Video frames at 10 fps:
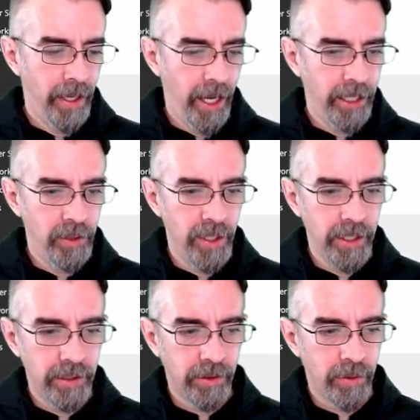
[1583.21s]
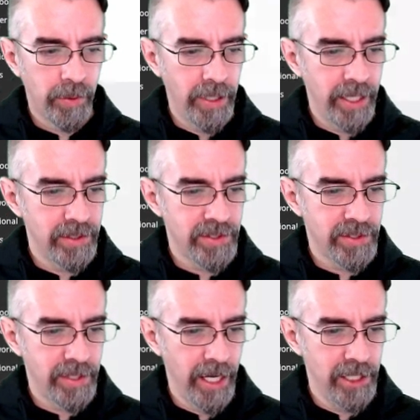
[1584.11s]
And you hit Create
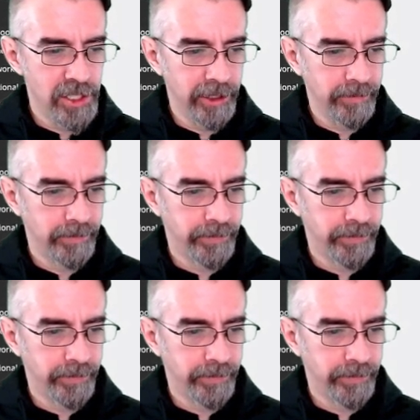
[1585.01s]
Staging.